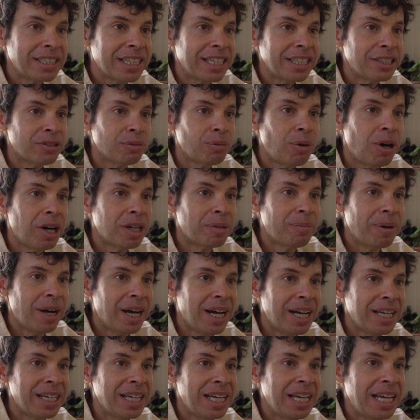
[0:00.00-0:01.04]
Kids will walk
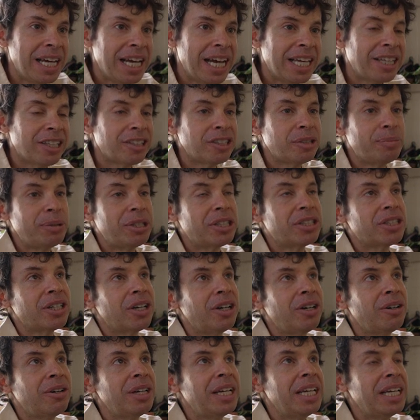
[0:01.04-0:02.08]
by and they'll just be
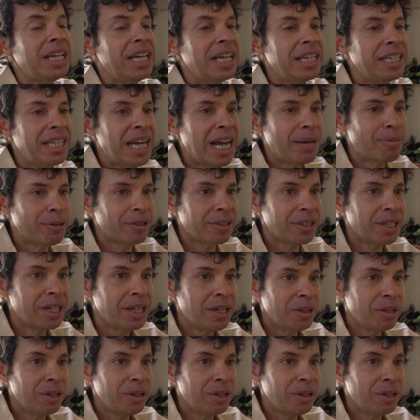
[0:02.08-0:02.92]
so enamored